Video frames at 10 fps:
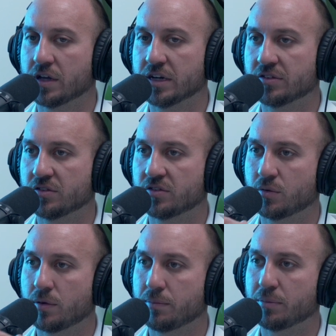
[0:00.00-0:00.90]
And so when
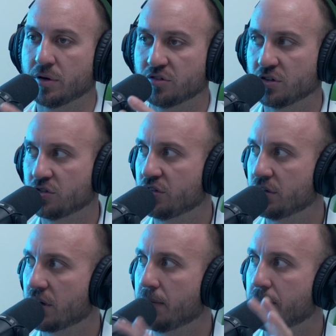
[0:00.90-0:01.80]
people are searching your
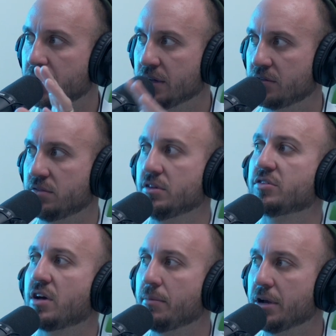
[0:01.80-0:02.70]
company, it's
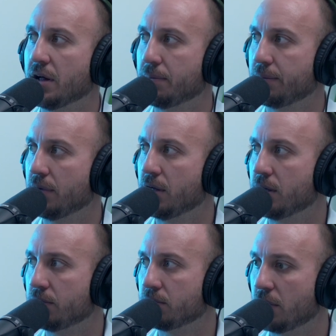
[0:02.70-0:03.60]
coming up
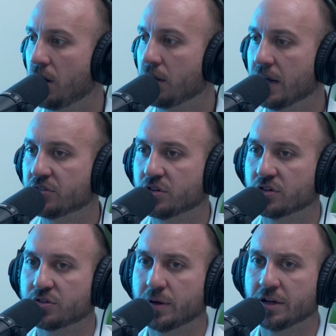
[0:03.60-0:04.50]
on that search
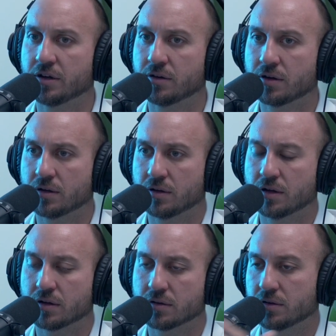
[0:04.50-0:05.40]
menu,
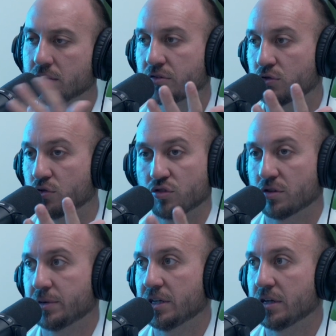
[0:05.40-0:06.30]
and it's crucial to
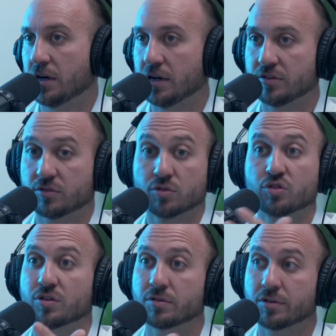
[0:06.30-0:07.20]
be there, and it's
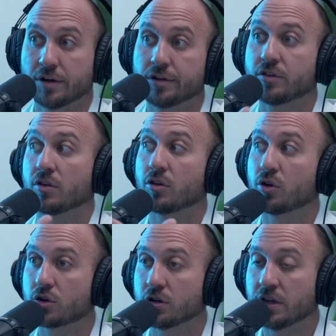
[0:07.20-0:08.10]
crucial to look
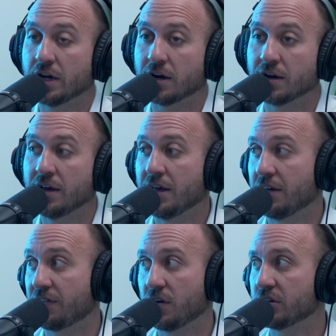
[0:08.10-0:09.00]
good there.
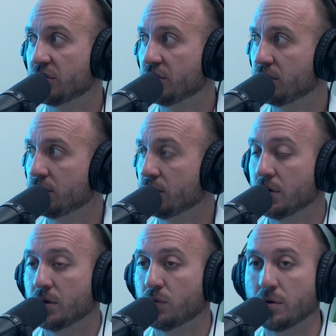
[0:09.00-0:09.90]
For us too,
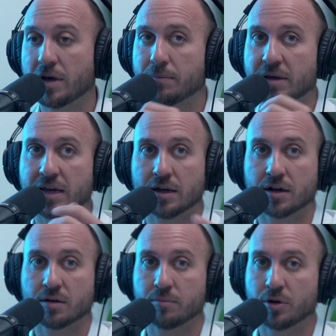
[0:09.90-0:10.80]
we may be in a
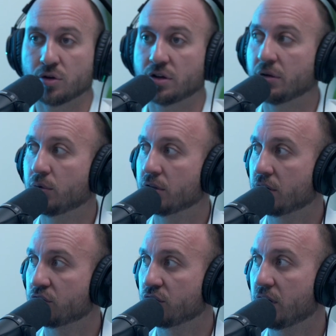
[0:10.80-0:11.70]
community with our
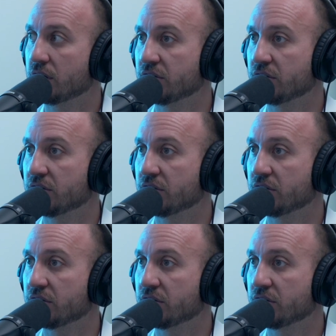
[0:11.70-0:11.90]
trucks.